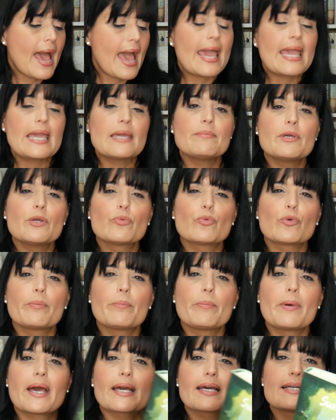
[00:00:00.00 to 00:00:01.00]
Amy
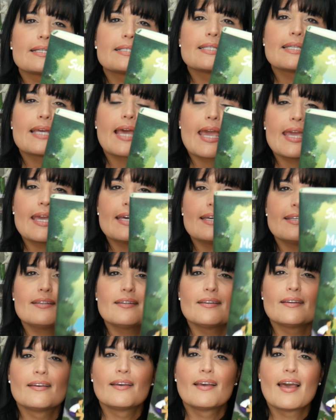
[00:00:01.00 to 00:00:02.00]
Rebecca Tan.
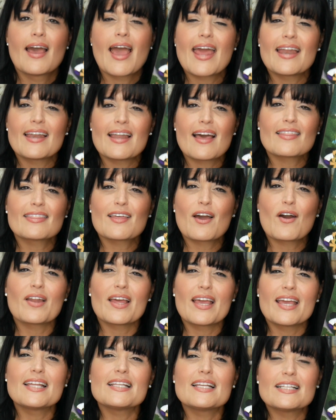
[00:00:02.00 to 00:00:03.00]
And I thought,
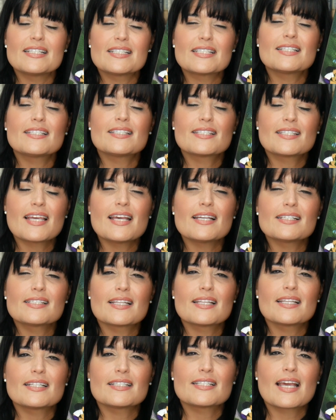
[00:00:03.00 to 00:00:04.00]
it says
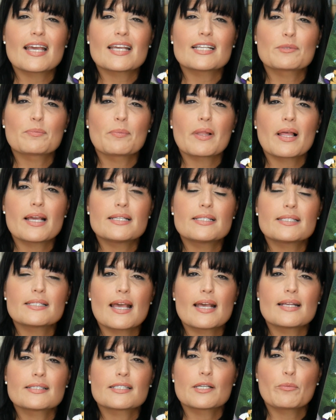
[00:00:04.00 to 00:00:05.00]
that it takes place
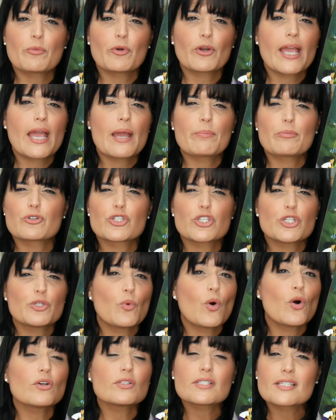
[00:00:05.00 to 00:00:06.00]
at summer camp or she
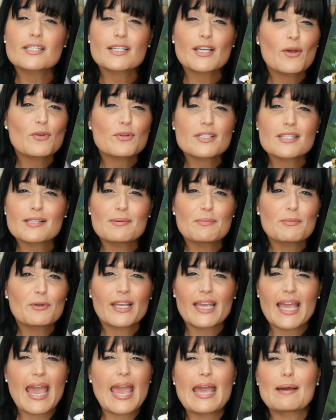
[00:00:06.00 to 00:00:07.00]
wants to go to summer
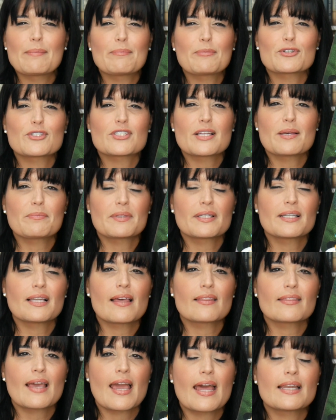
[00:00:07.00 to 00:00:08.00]
camp or something
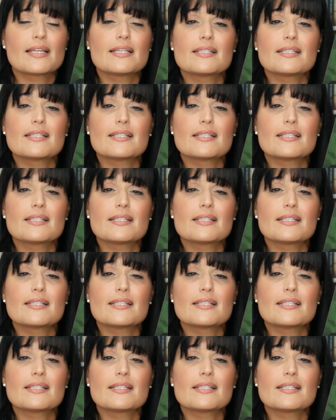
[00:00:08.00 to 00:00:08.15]
like that.